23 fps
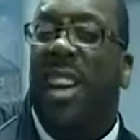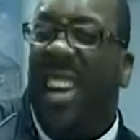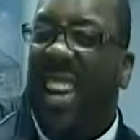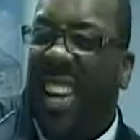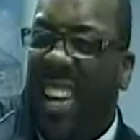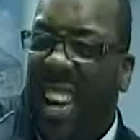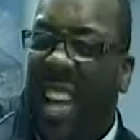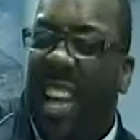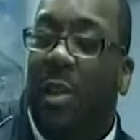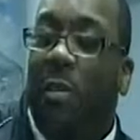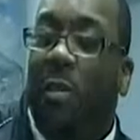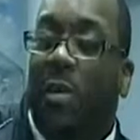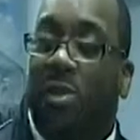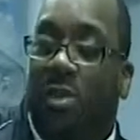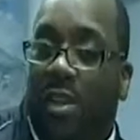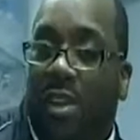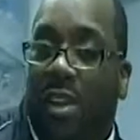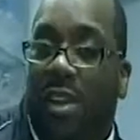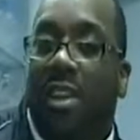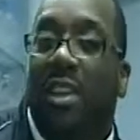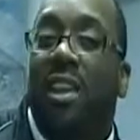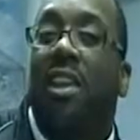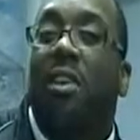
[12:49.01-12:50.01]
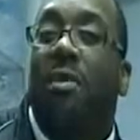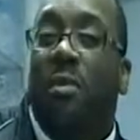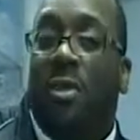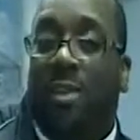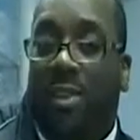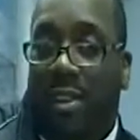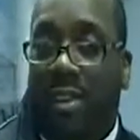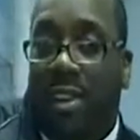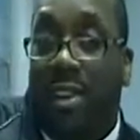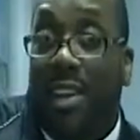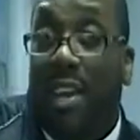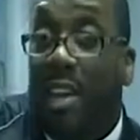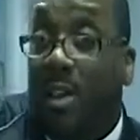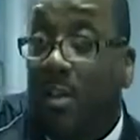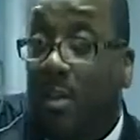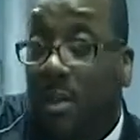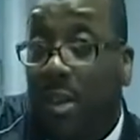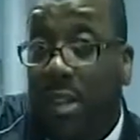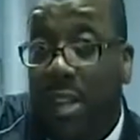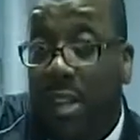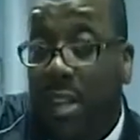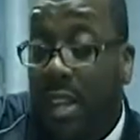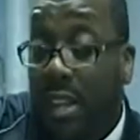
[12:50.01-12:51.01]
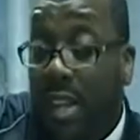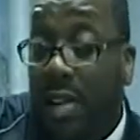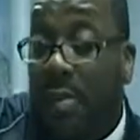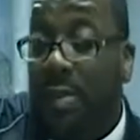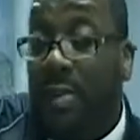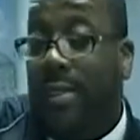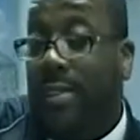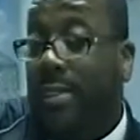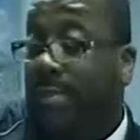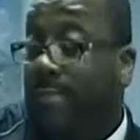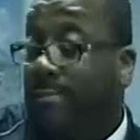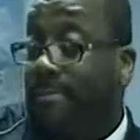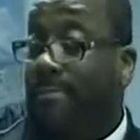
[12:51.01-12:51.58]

Iniquity, iniquity, iniquity, iniquity.